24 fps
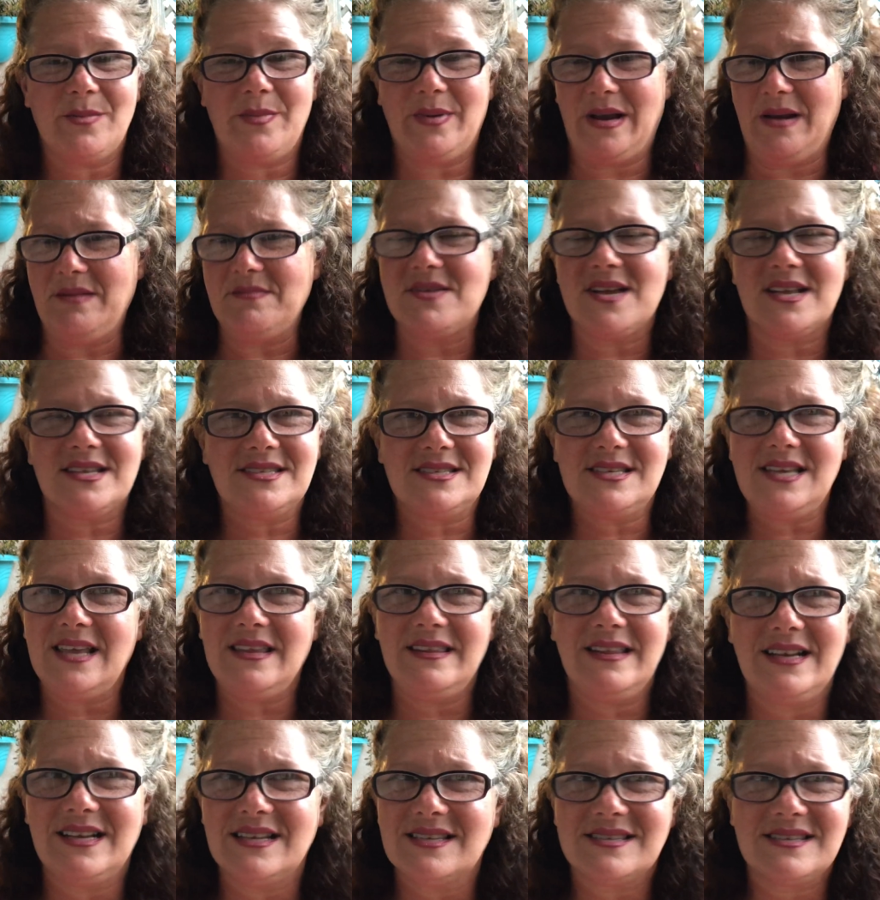And I'm not saying
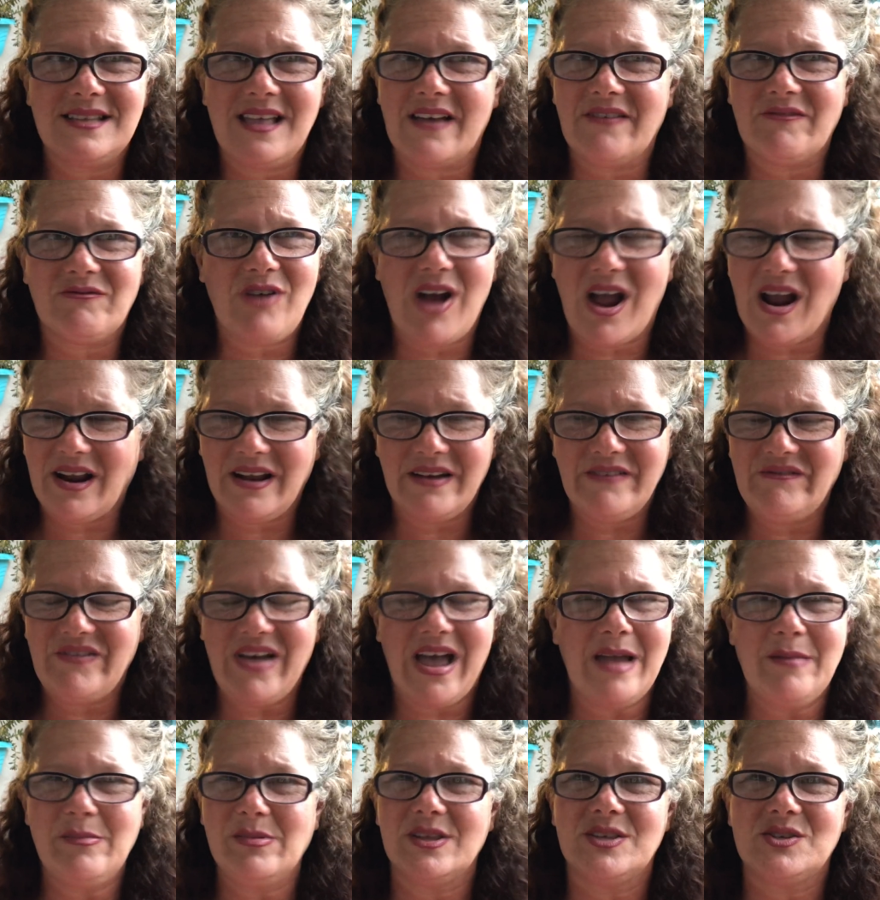that it's not rockin'
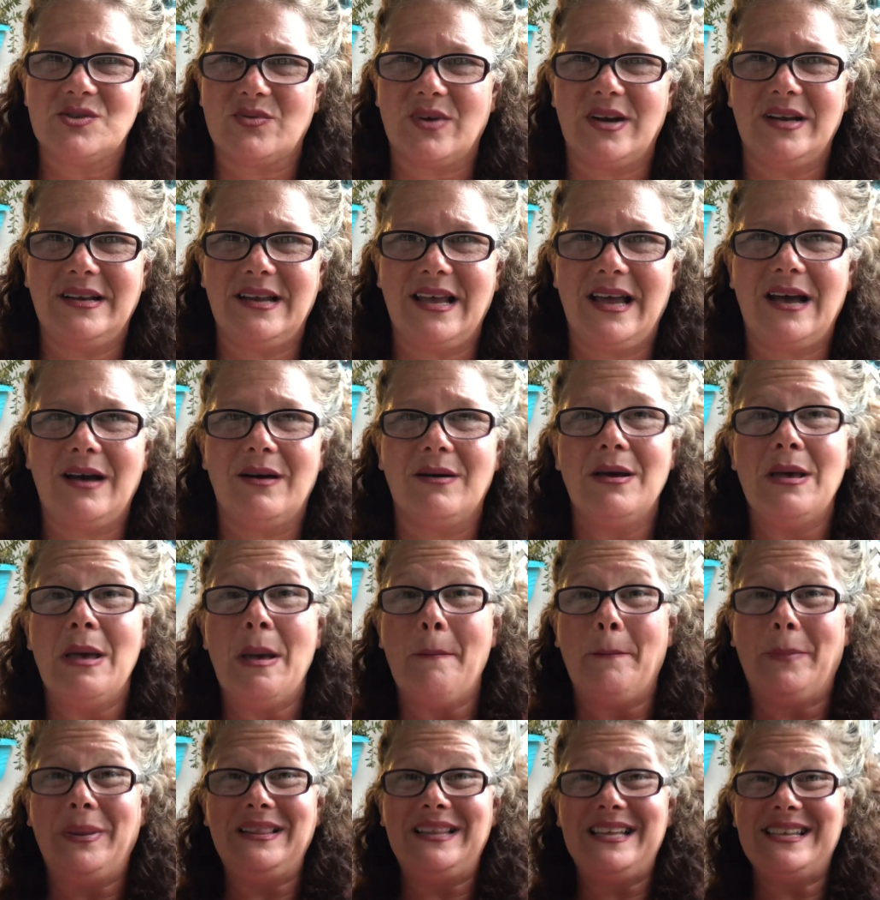fabulous right now,
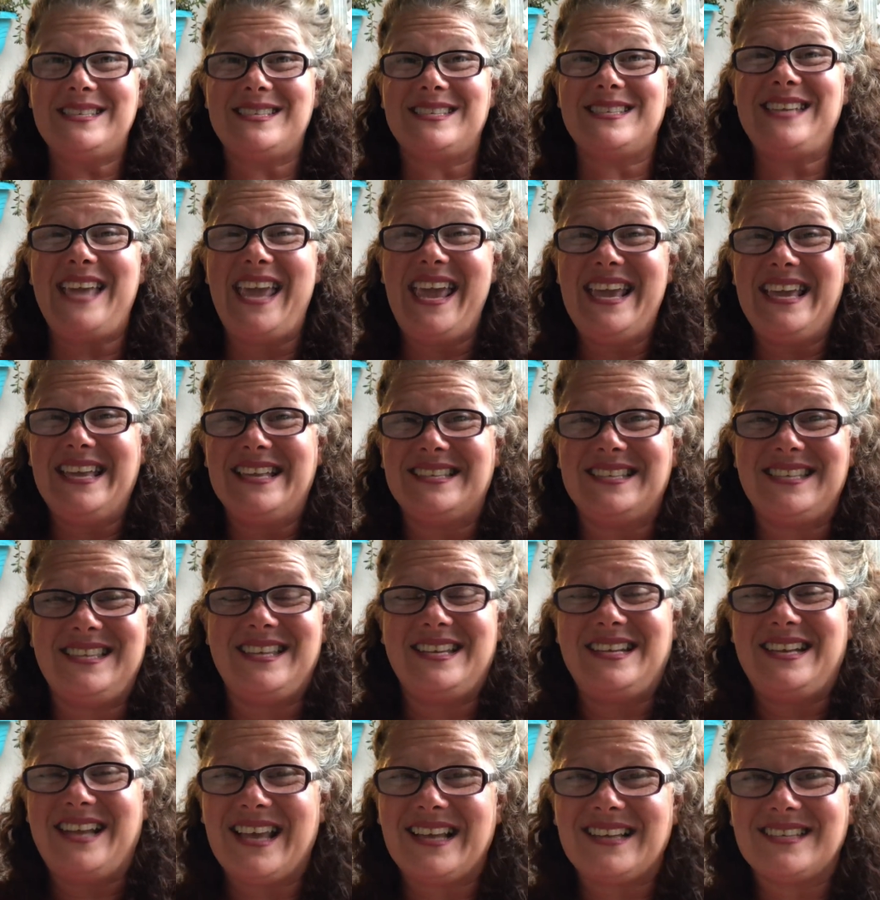but let's take it to
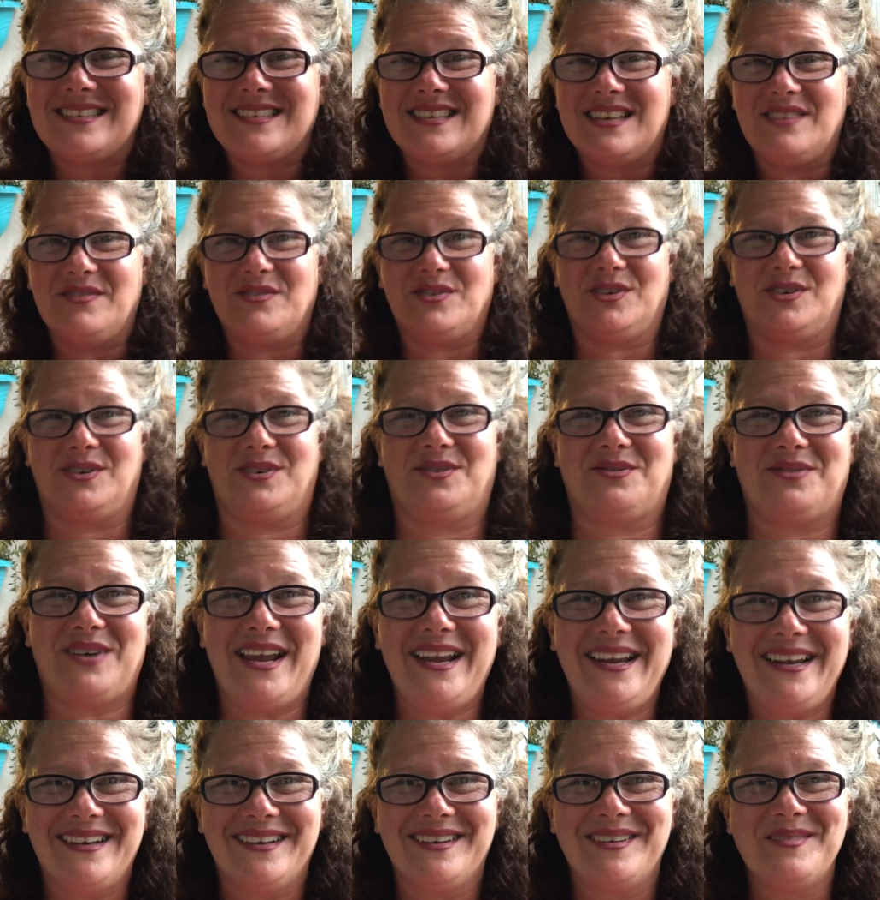the next level,
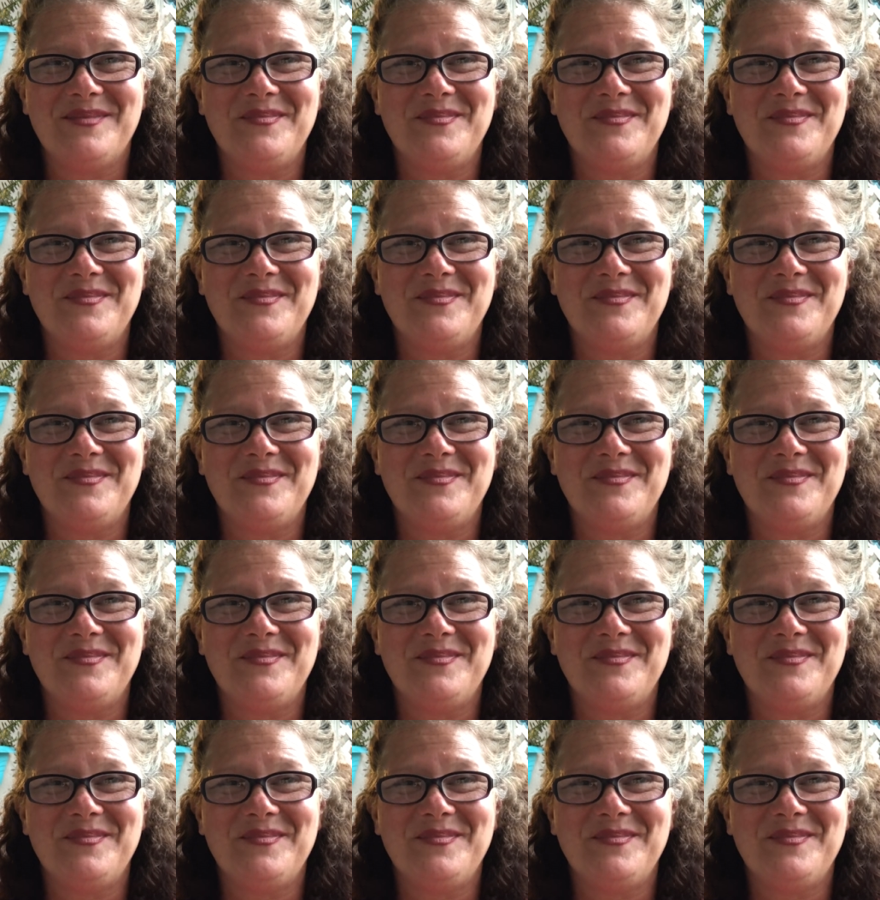right?